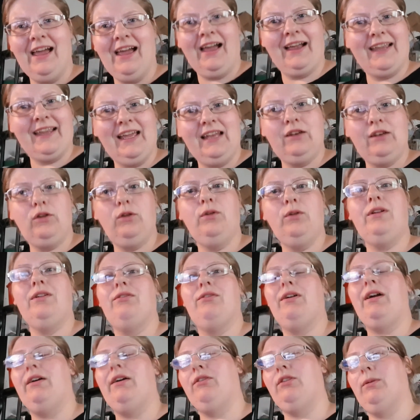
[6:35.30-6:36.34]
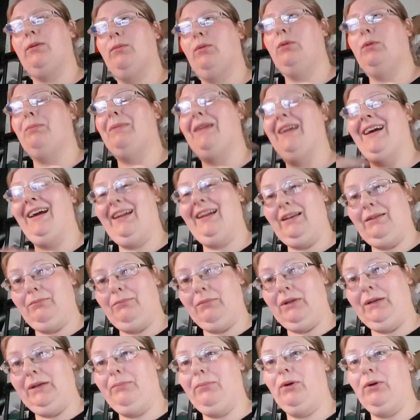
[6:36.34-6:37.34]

I can't do it if I have someone behind me,